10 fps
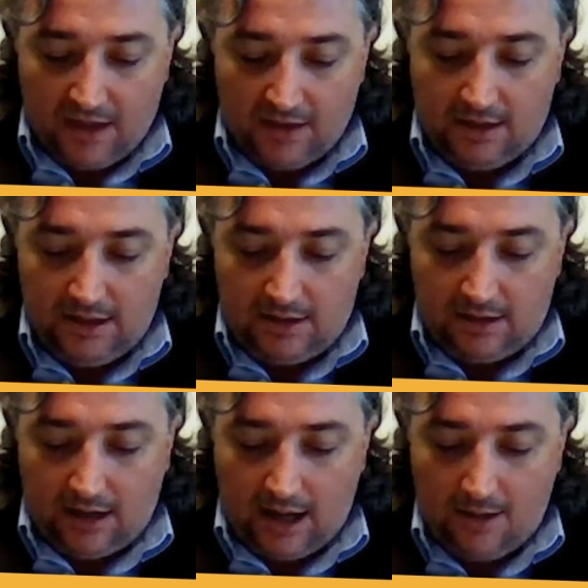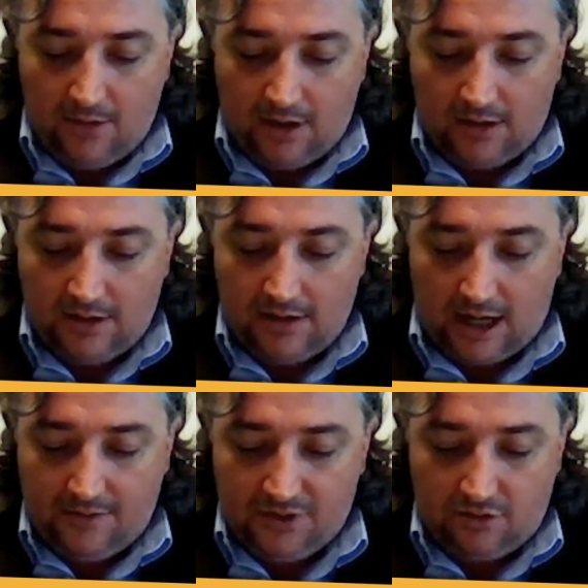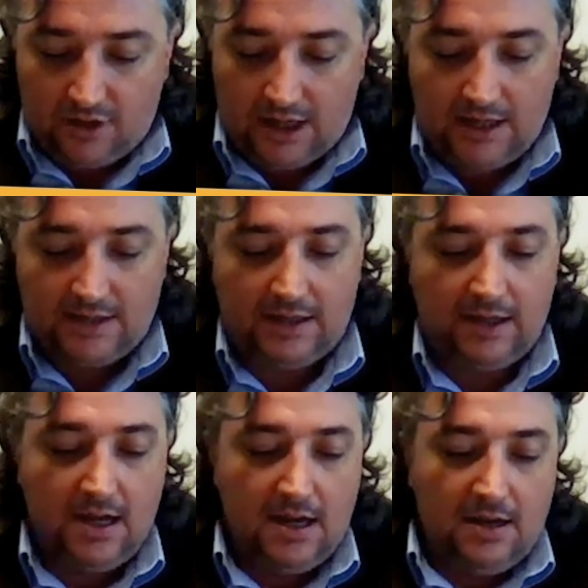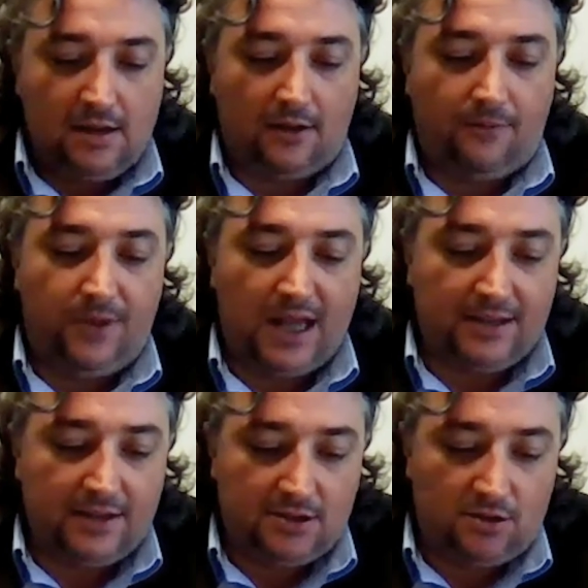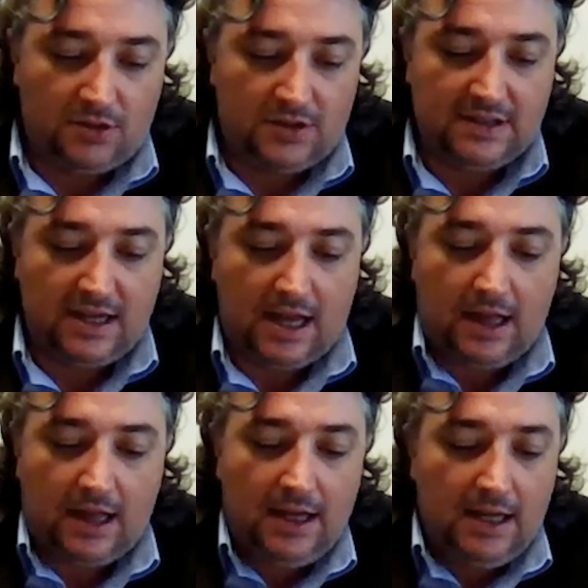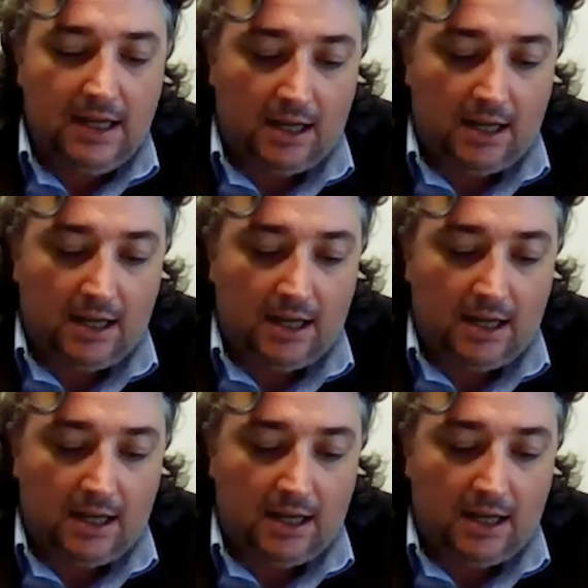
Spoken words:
The little hammer that drives you crazy, that flattens your skull.